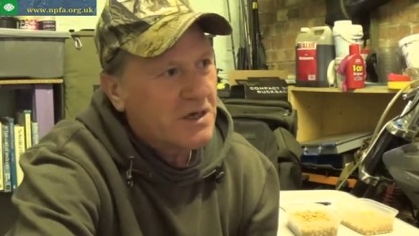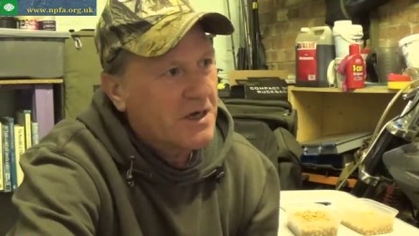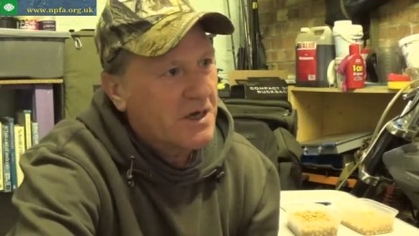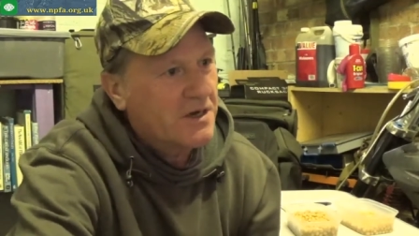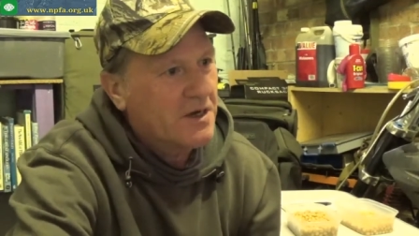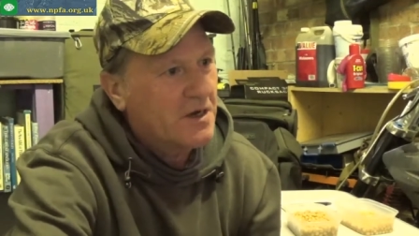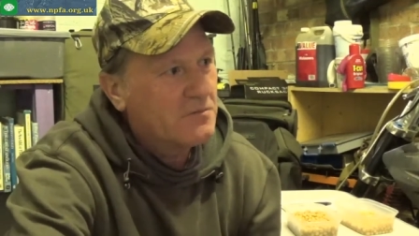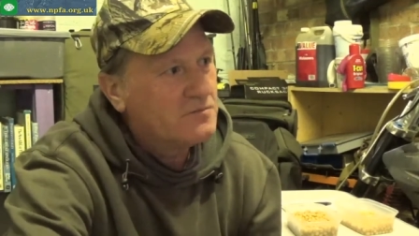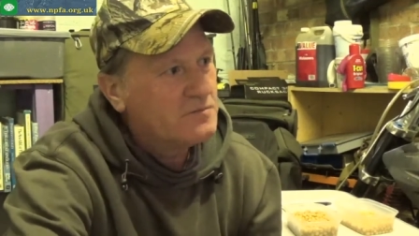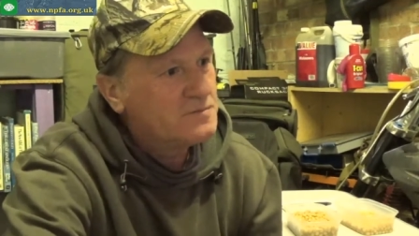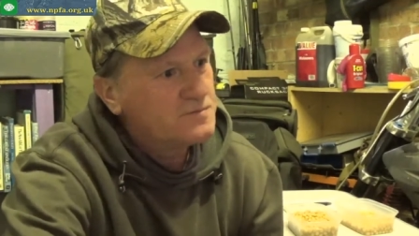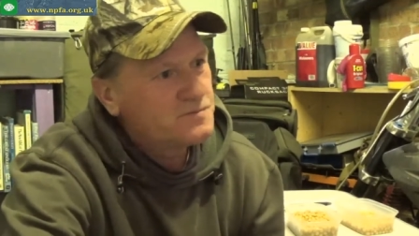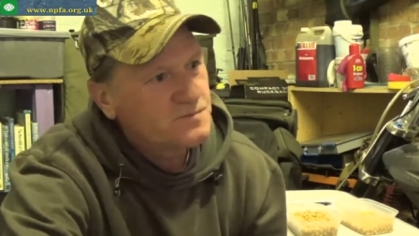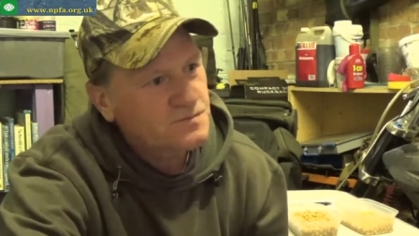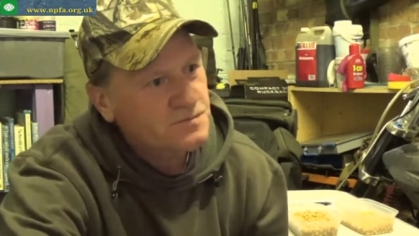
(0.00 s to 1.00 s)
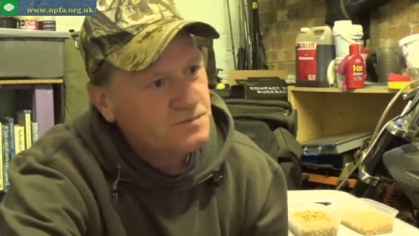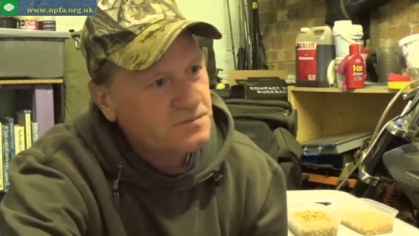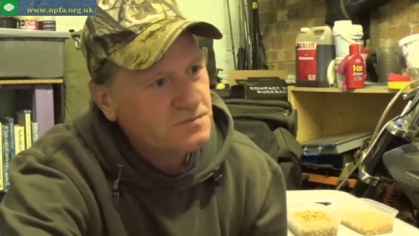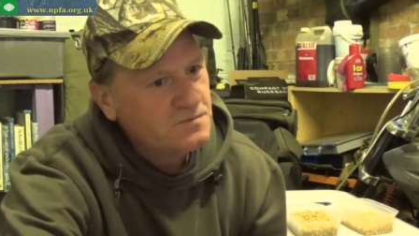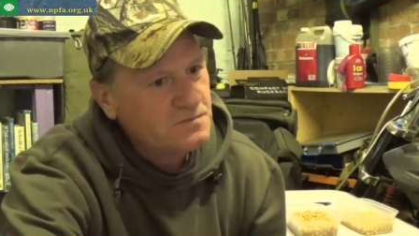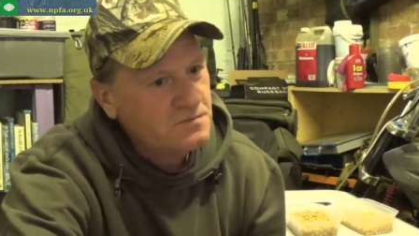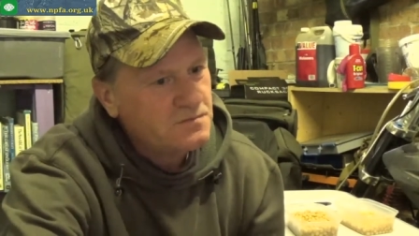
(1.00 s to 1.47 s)
and
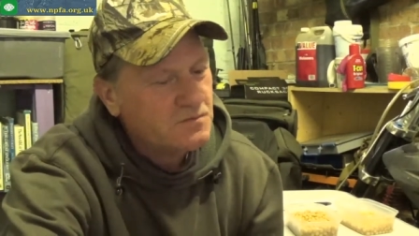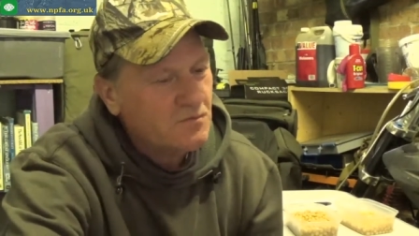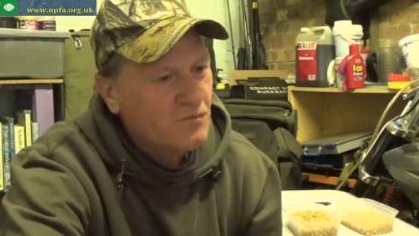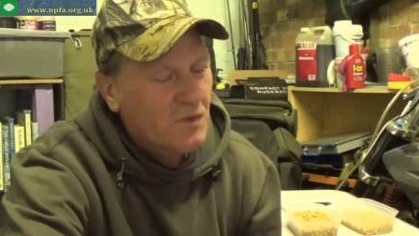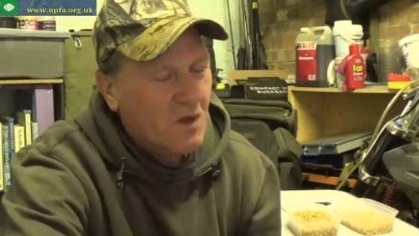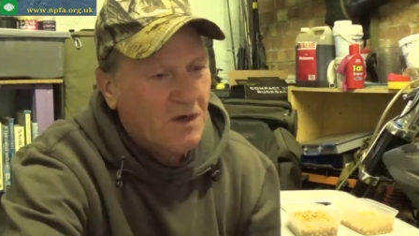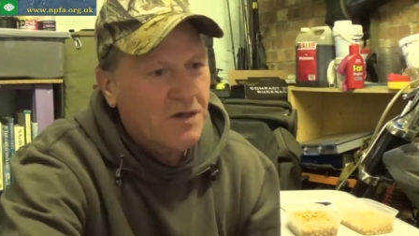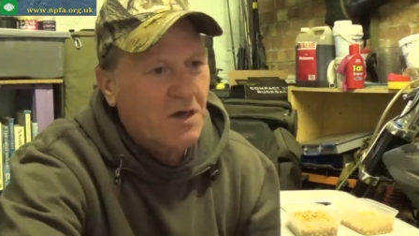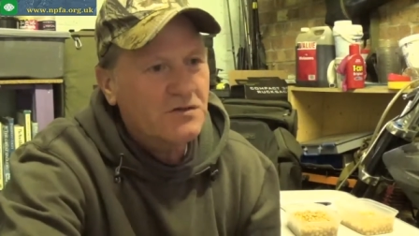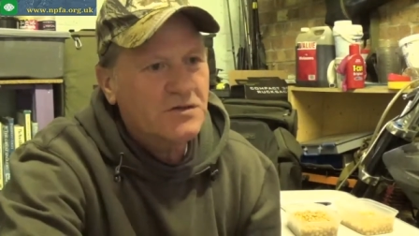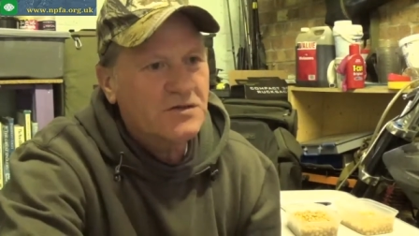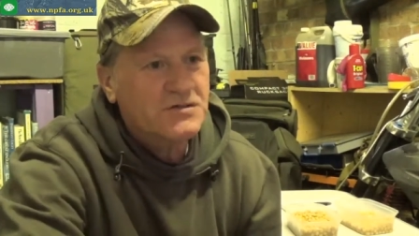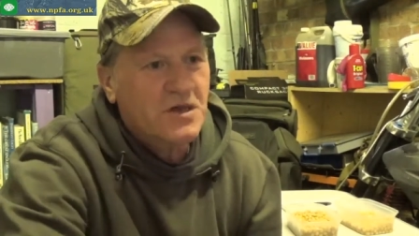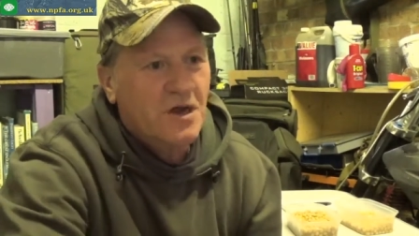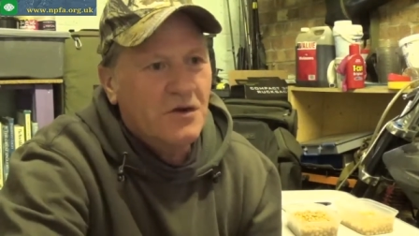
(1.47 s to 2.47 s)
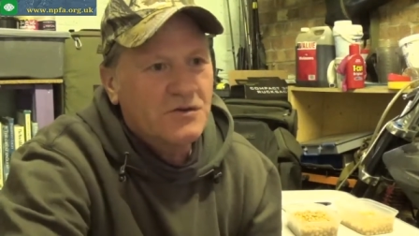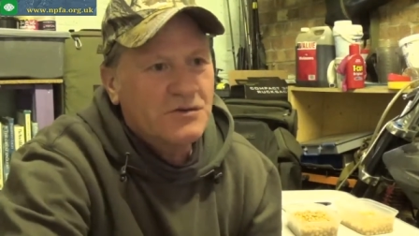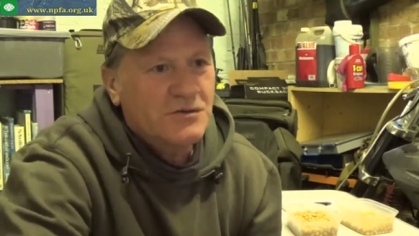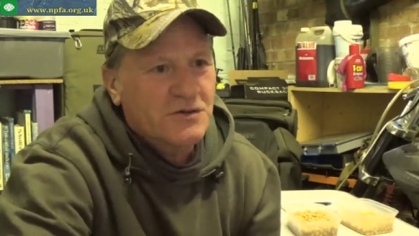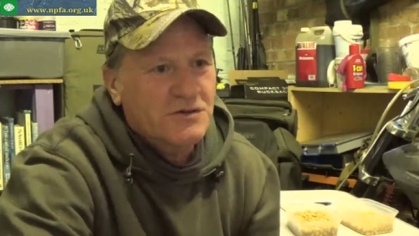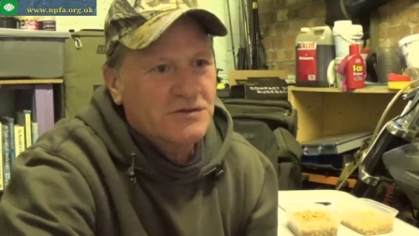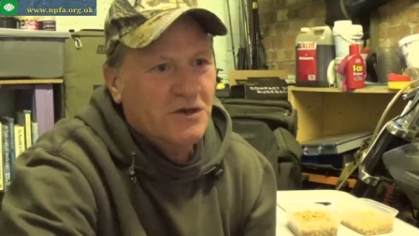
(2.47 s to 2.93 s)
I don't just go to
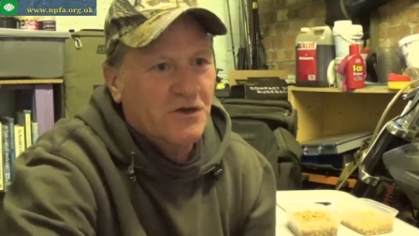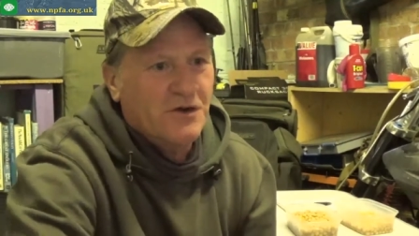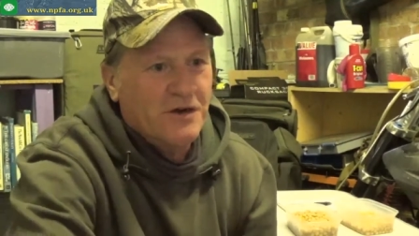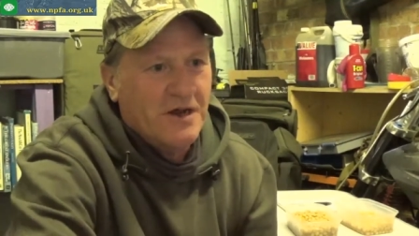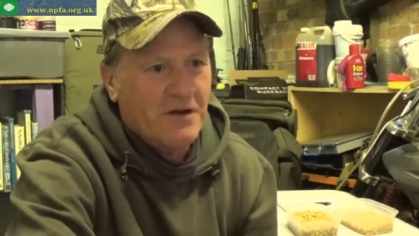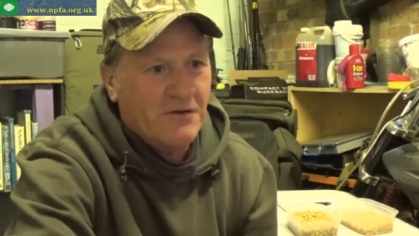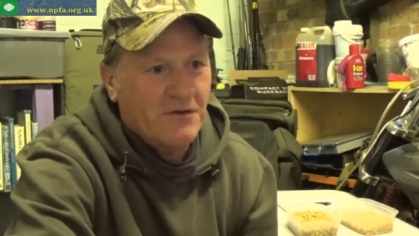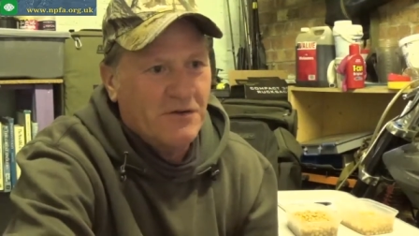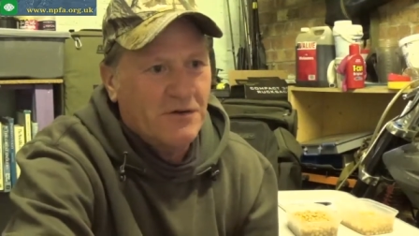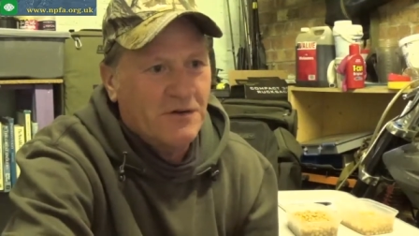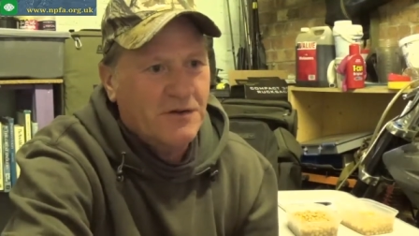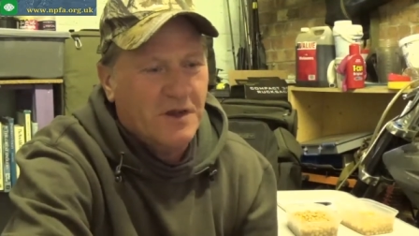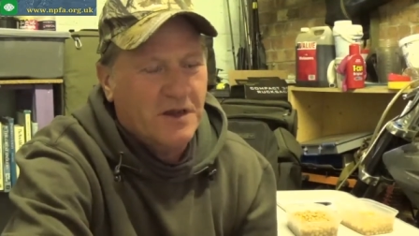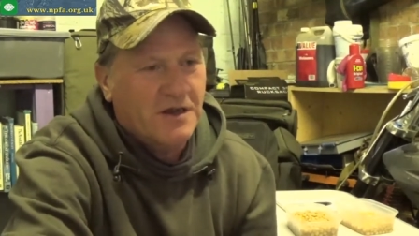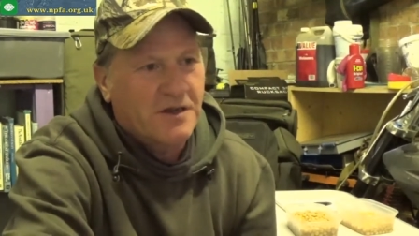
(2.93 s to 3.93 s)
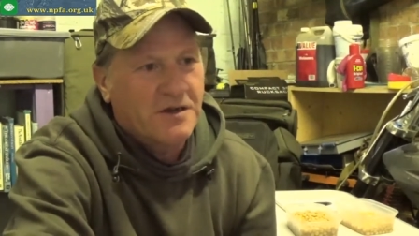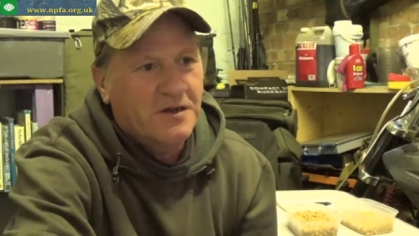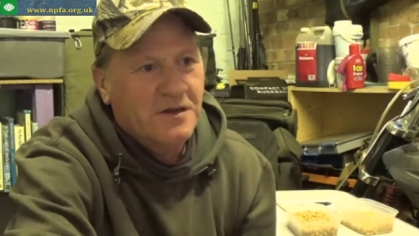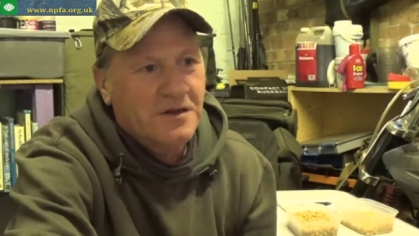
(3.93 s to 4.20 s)
a certain area and think,